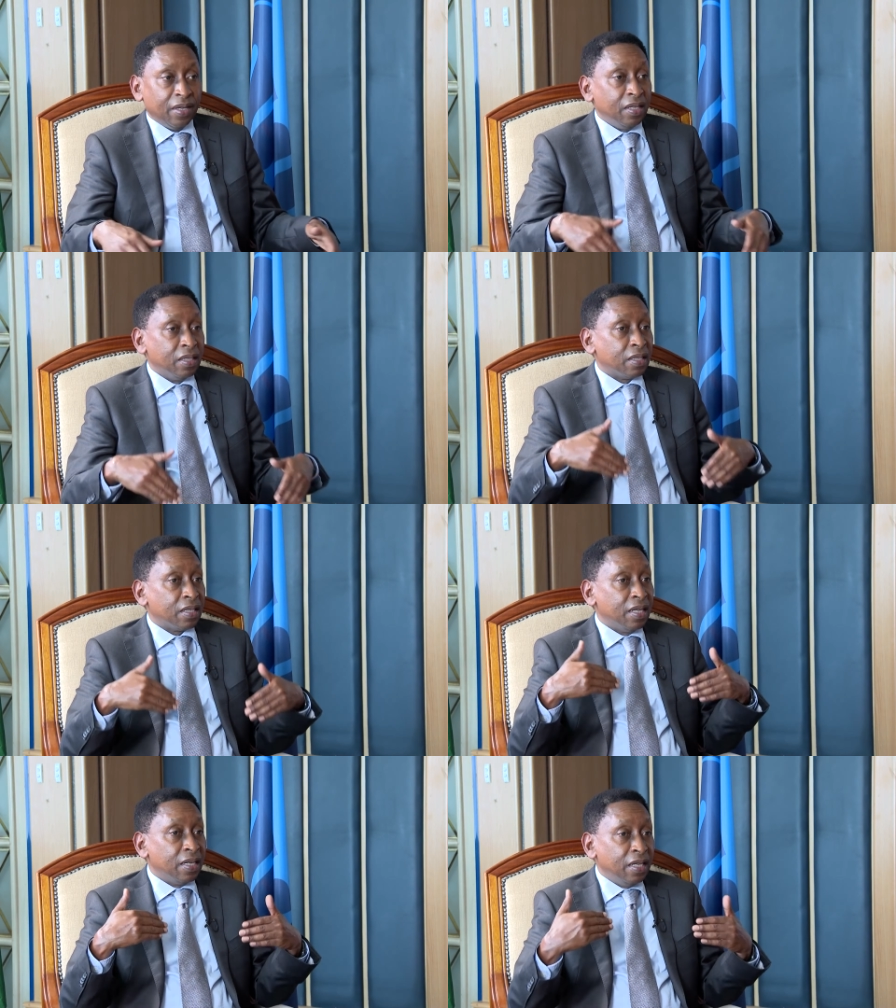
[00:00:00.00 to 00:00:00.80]
is
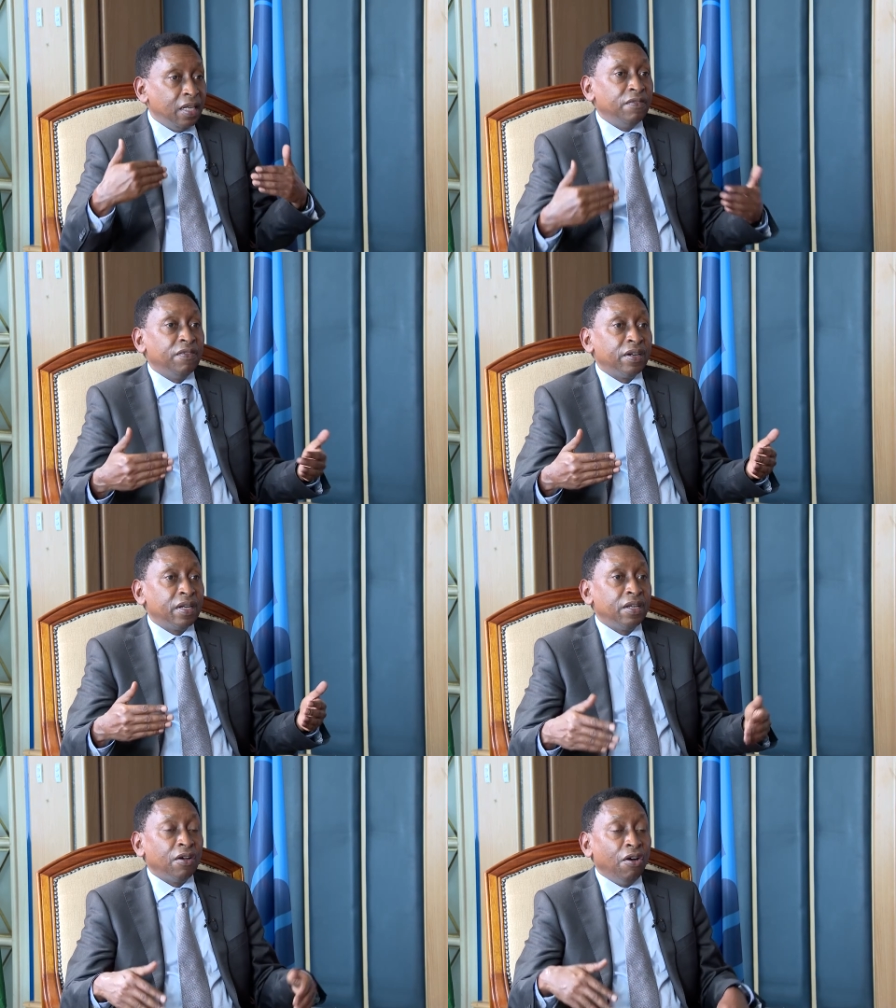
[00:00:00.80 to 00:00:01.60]
the
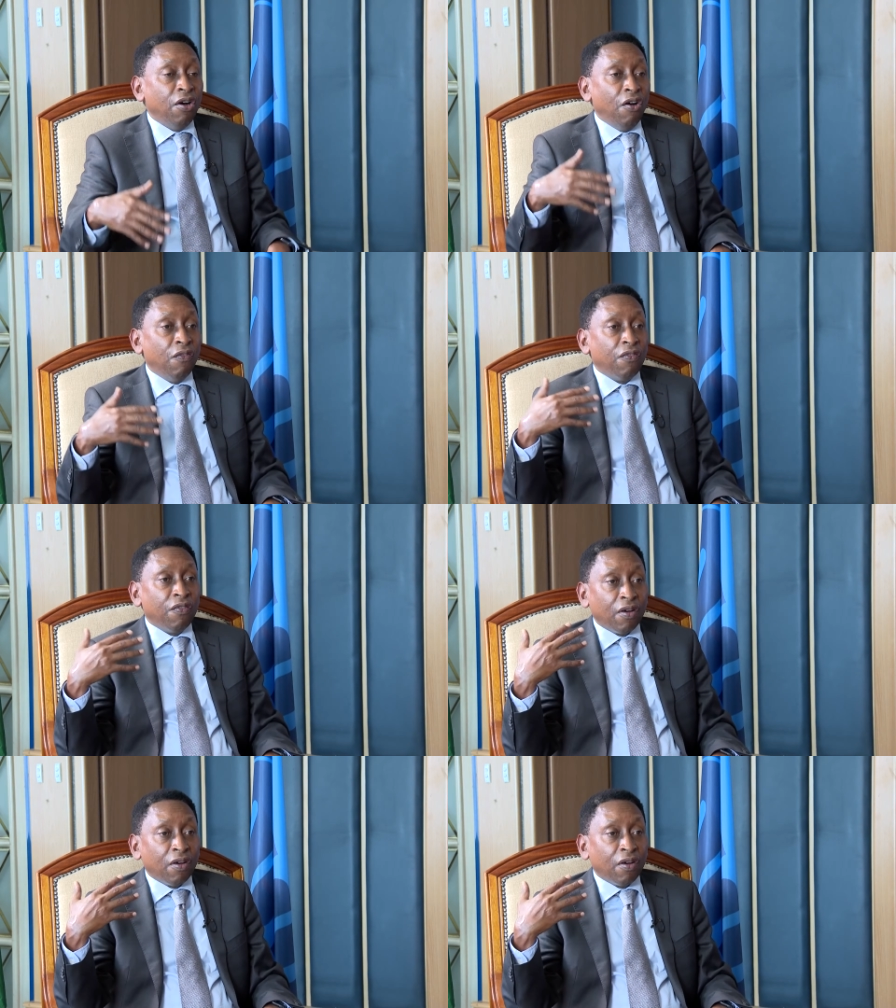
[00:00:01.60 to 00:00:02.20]
delivery of